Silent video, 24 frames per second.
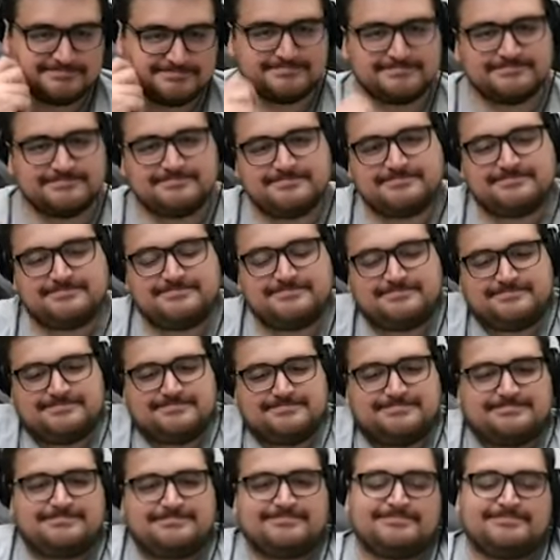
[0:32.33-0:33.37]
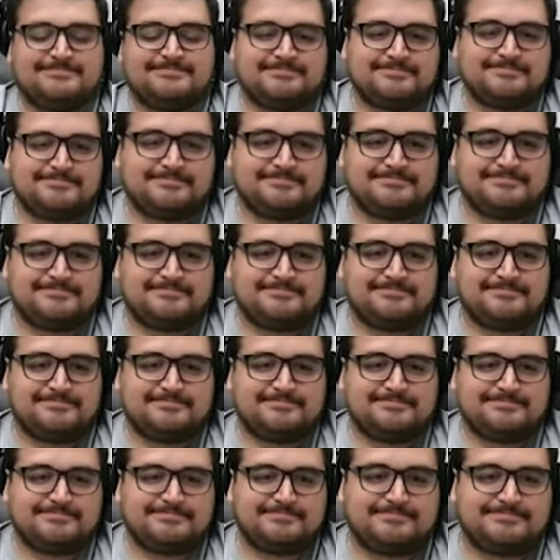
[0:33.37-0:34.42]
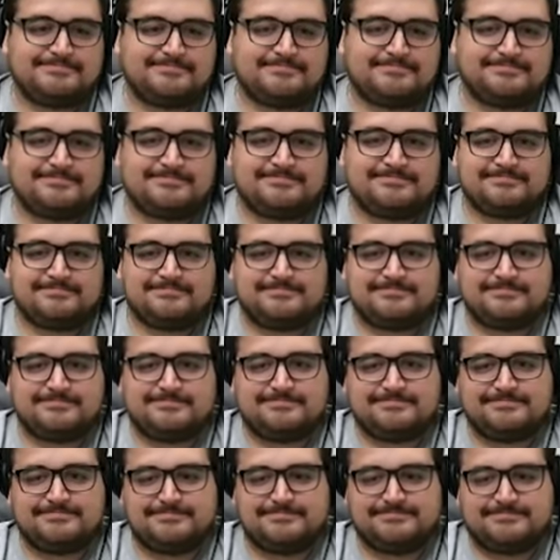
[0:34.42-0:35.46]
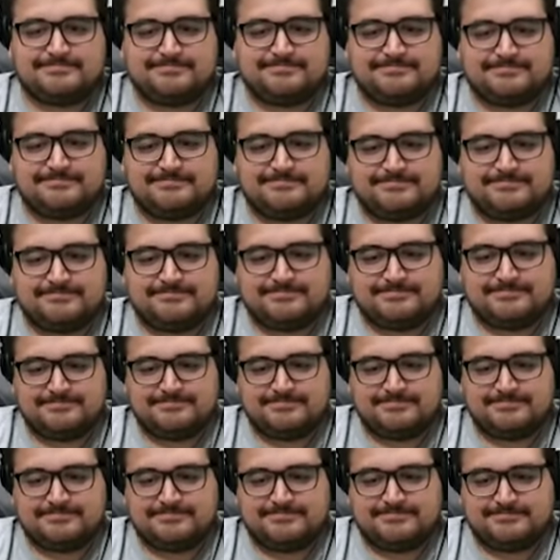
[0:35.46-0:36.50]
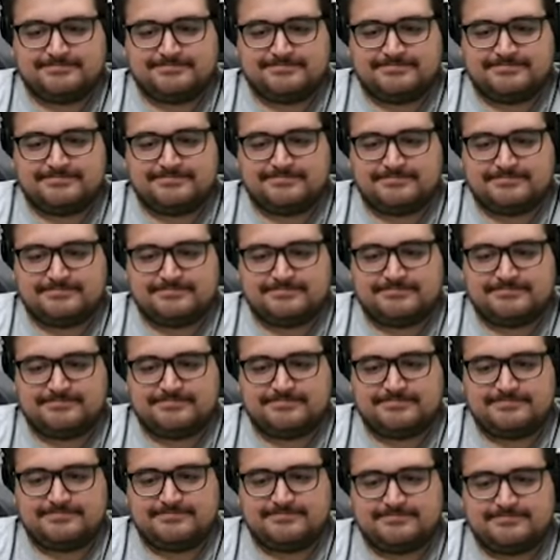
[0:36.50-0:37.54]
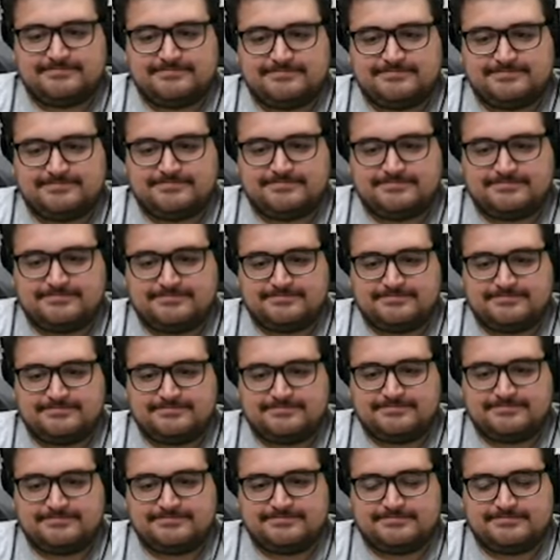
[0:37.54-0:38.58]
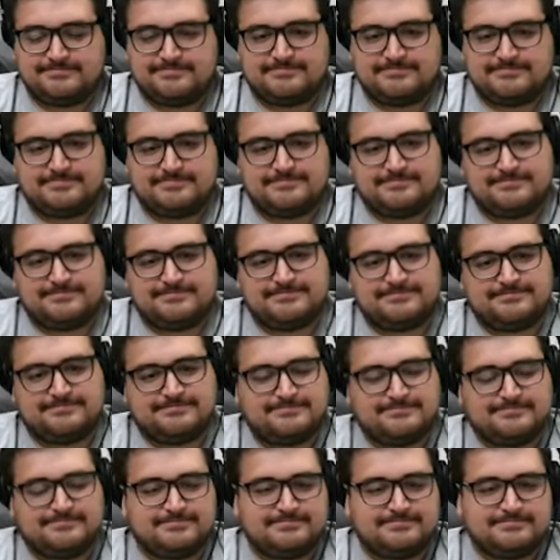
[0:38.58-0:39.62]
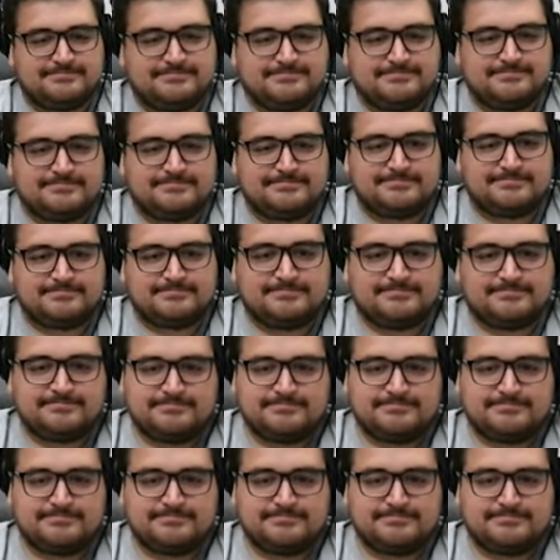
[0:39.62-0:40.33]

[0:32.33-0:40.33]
[no speech]